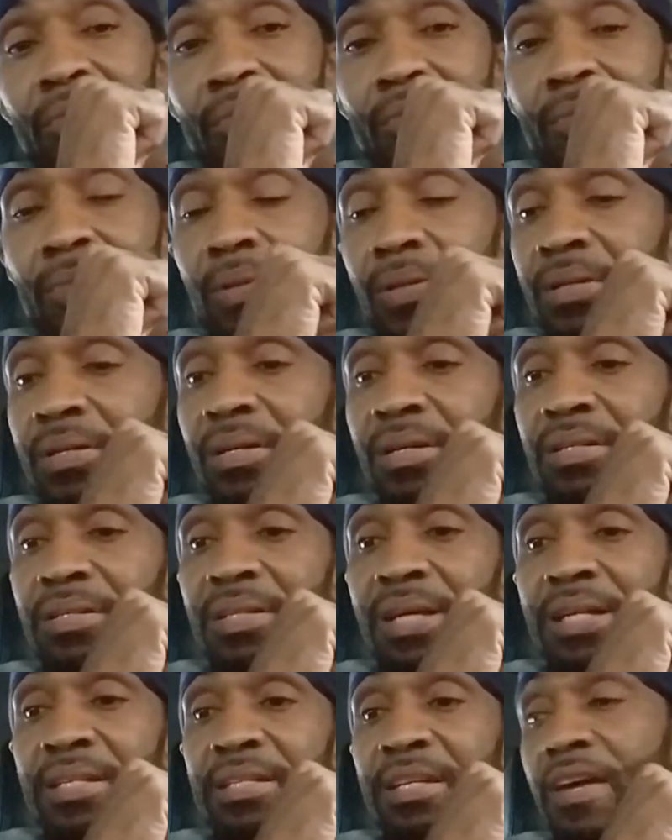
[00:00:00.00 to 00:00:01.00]
because
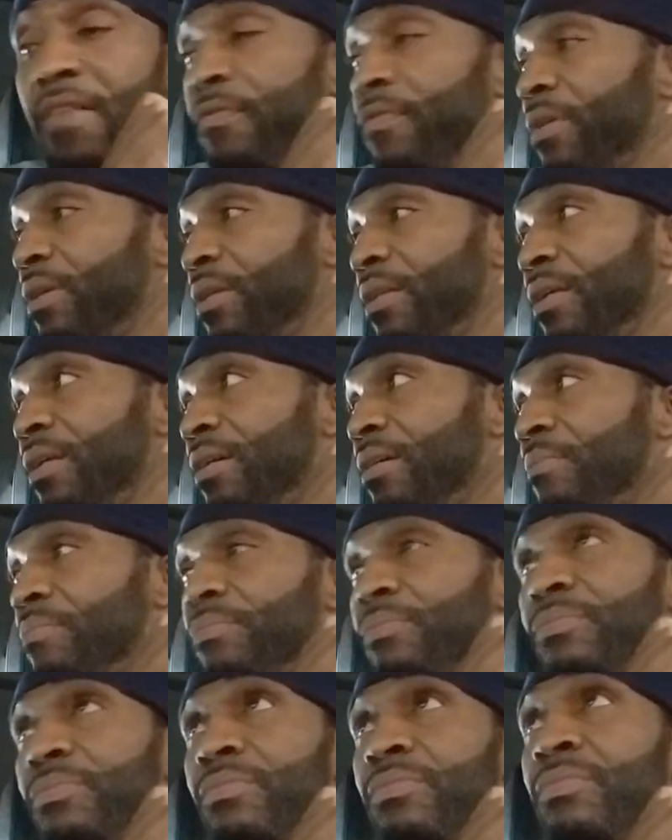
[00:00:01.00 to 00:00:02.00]
I definitely
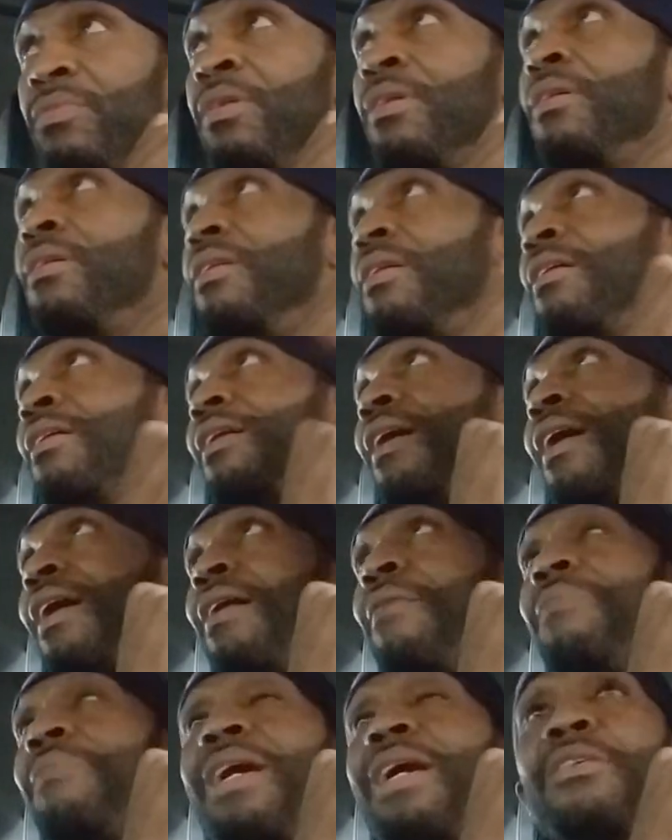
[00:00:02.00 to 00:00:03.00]
am.
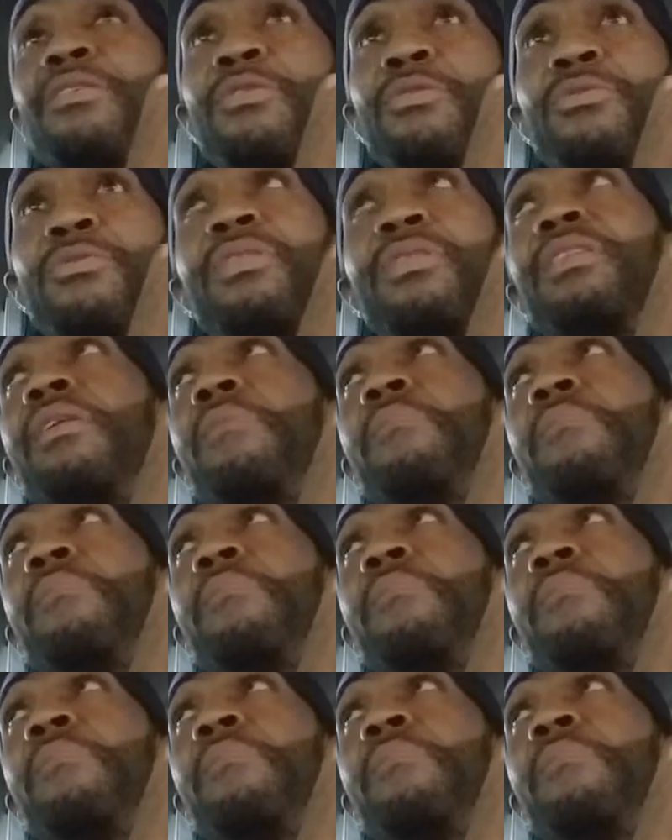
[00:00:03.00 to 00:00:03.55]
I'm not using the